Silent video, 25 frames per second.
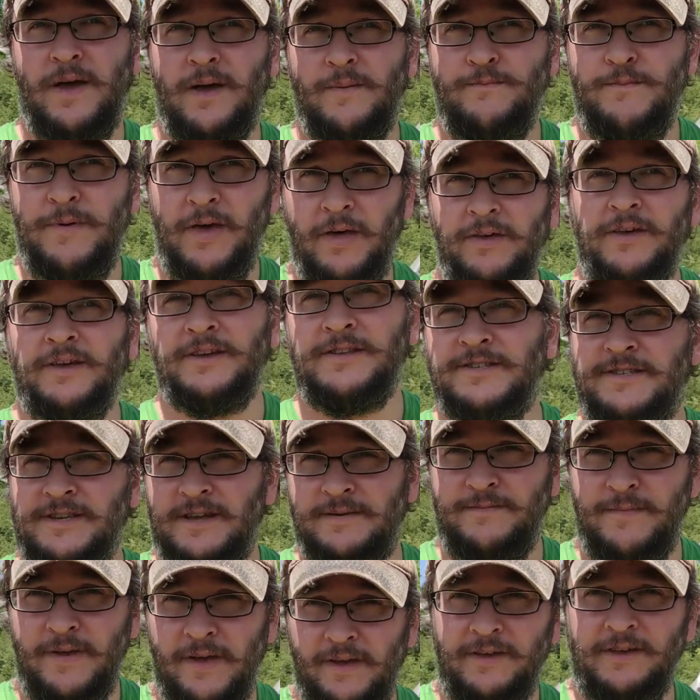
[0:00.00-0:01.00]
millions
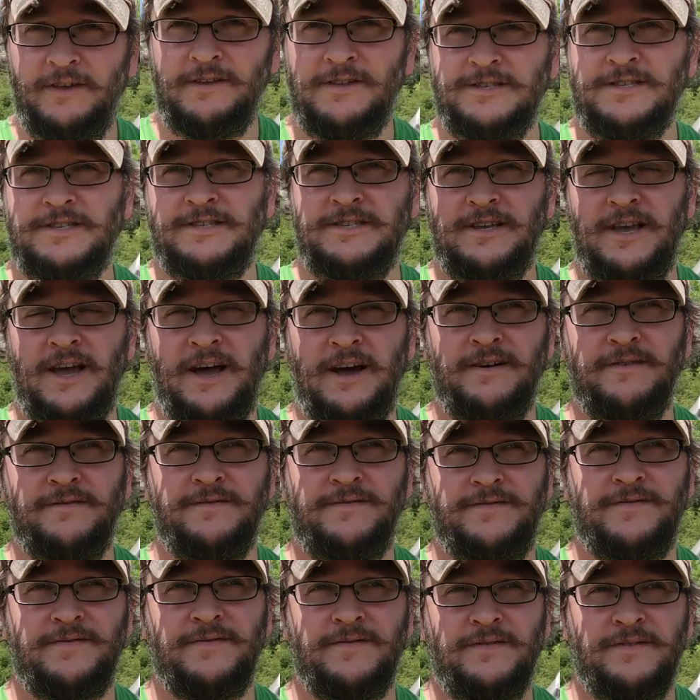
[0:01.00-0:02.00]
and millions of